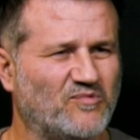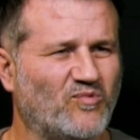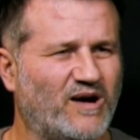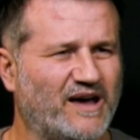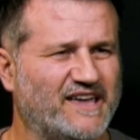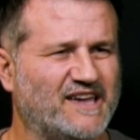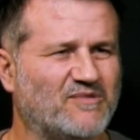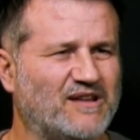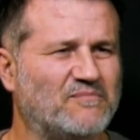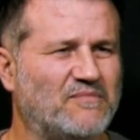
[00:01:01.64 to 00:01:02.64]
y
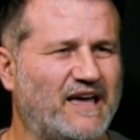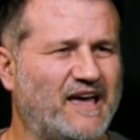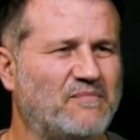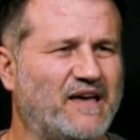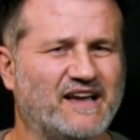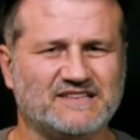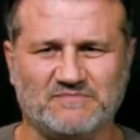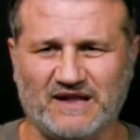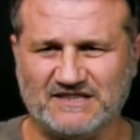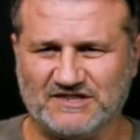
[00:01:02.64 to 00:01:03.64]
equal mx
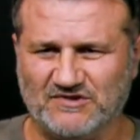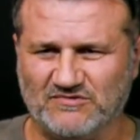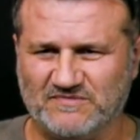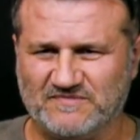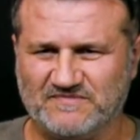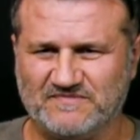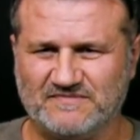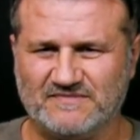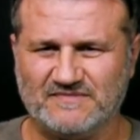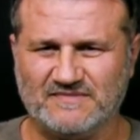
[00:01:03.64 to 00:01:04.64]
plus q.
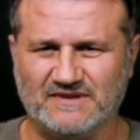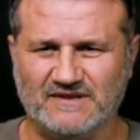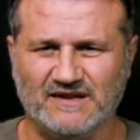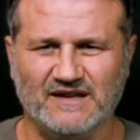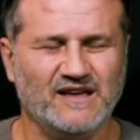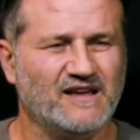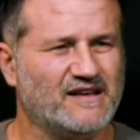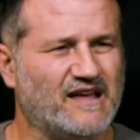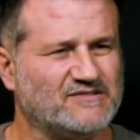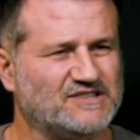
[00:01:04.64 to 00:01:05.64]

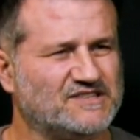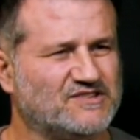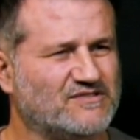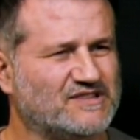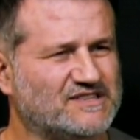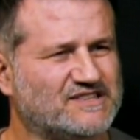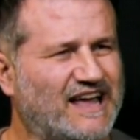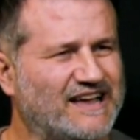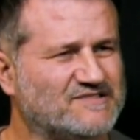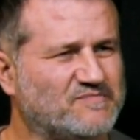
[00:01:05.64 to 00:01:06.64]
Now, since all these
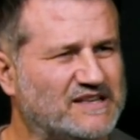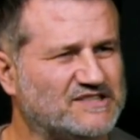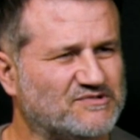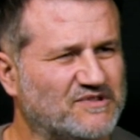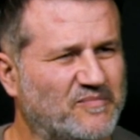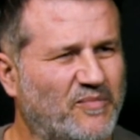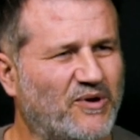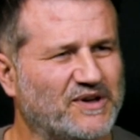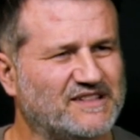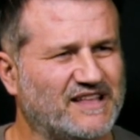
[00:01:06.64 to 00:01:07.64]
lines pass through the
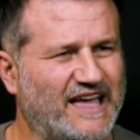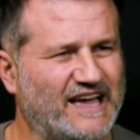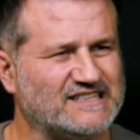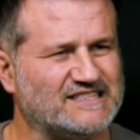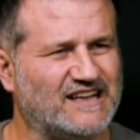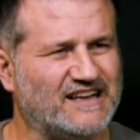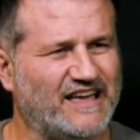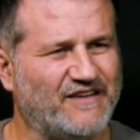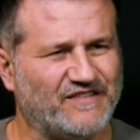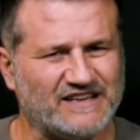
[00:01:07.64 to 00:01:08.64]
point x star
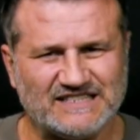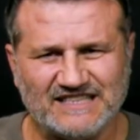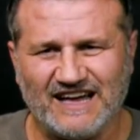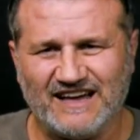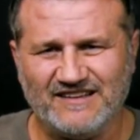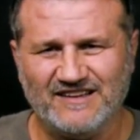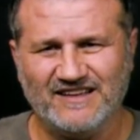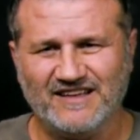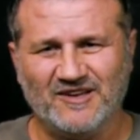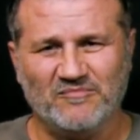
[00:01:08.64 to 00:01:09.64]
fx star,
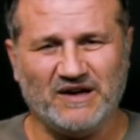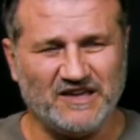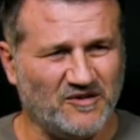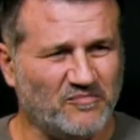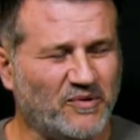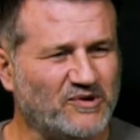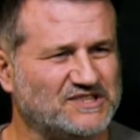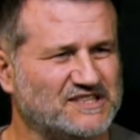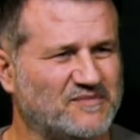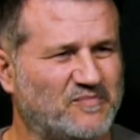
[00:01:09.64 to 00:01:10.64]
by
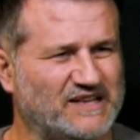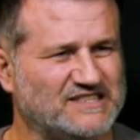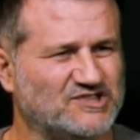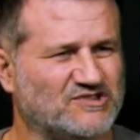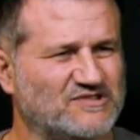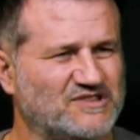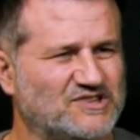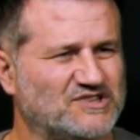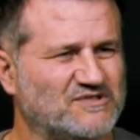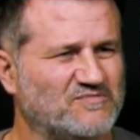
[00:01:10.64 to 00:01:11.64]
imposing the passage
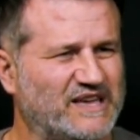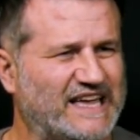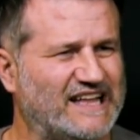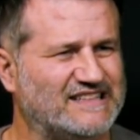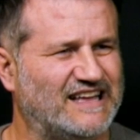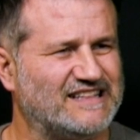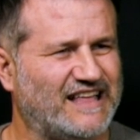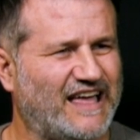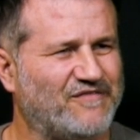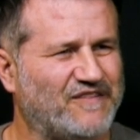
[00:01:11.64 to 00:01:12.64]
condition, we get
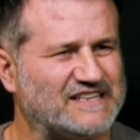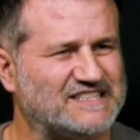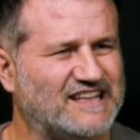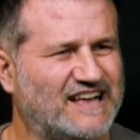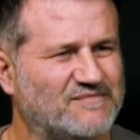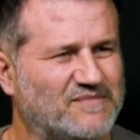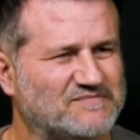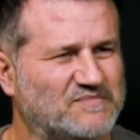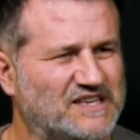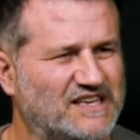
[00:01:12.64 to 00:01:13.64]
that fx star
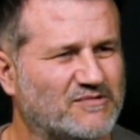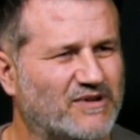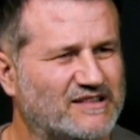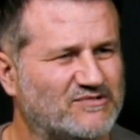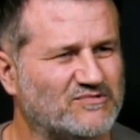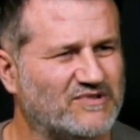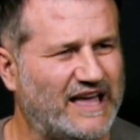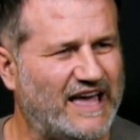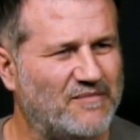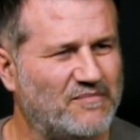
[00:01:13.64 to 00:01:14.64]
must be equal to
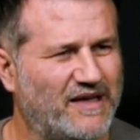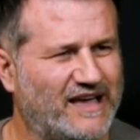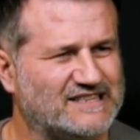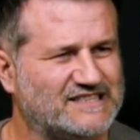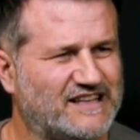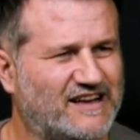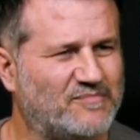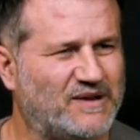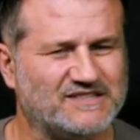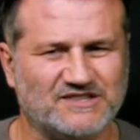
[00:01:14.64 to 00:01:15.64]
mx star
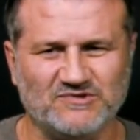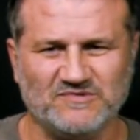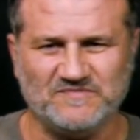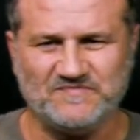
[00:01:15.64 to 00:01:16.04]
plus q.